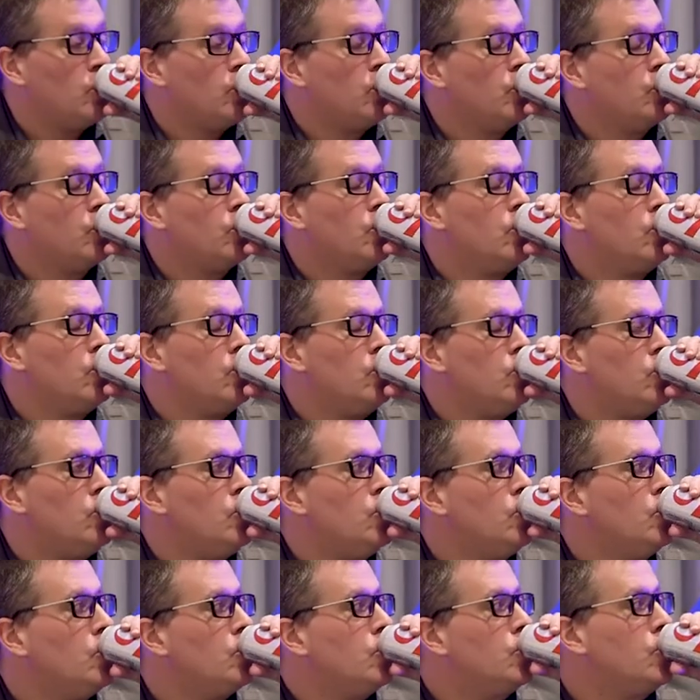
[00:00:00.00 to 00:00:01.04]

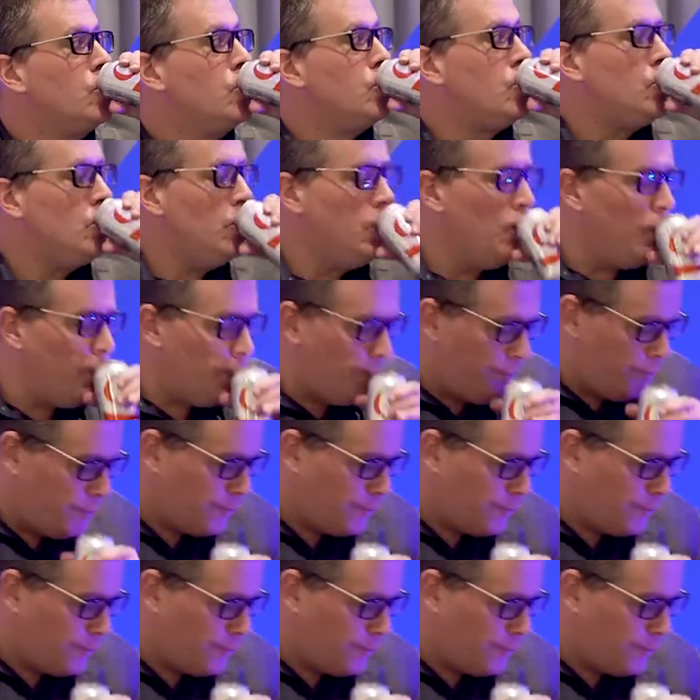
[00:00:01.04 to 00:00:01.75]
(silence)